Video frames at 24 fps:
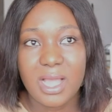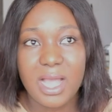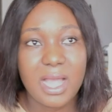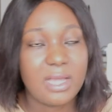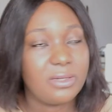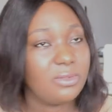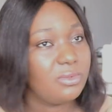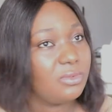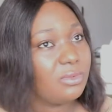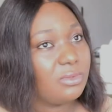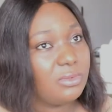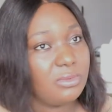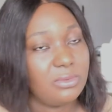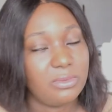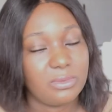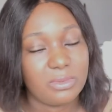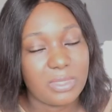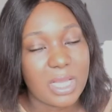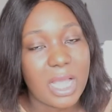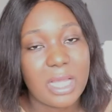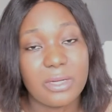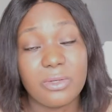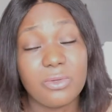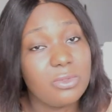I don't
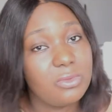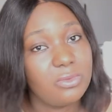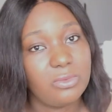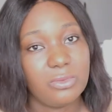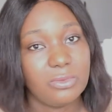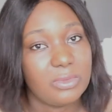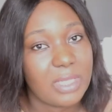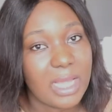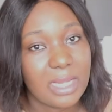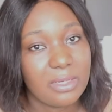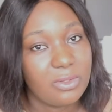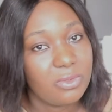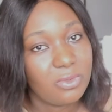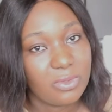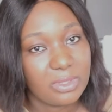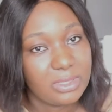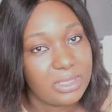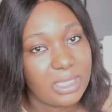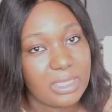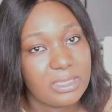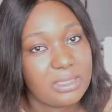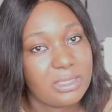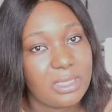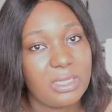
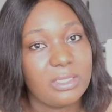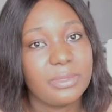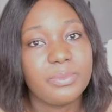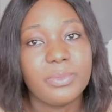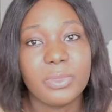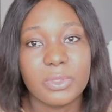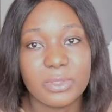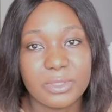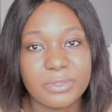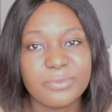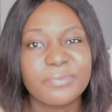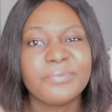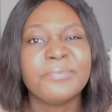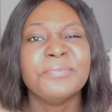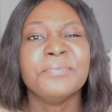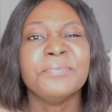understand, but